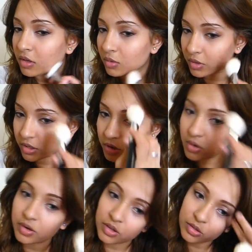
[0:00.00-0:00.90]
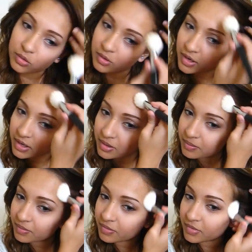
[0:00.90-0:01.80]
You want to go in a 3,
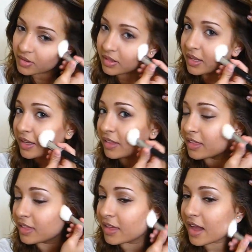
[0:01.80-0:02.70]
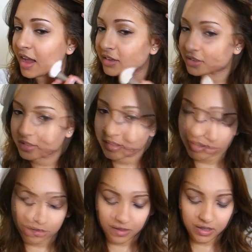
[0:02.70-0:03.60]
like that. I
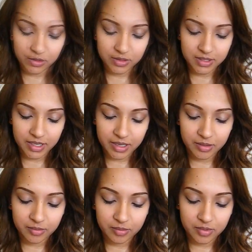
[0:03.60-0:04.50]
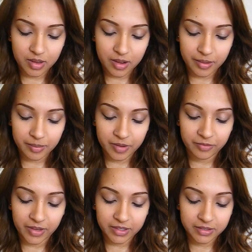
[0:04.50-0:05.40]
will be using a
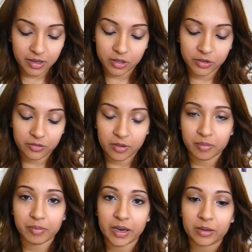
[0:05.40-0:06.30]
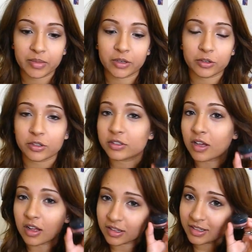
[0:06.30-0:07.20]
face color from Bare Minerals
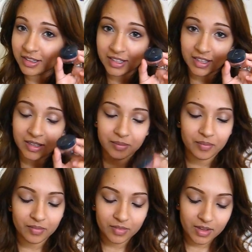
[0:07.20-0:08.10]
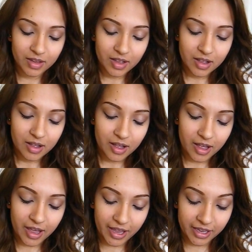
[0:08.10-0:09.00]
called Glee.
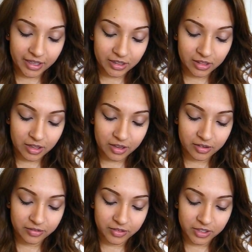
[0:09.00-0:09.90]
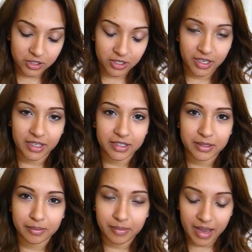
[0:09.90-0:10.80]
I love the shade.
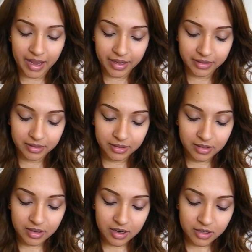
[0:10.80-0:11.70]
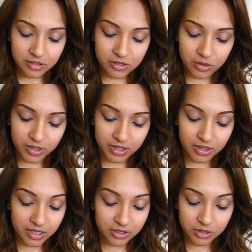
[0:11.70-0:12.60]
It's matte, so it
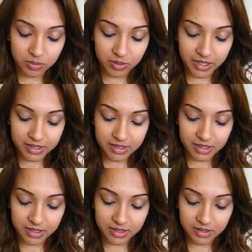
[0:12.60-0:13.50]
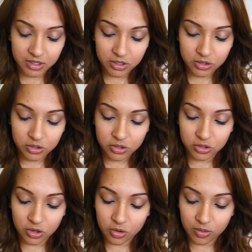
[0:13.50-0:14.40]
just blends in
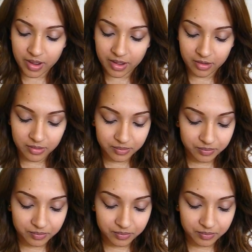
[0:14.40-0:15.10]
so well.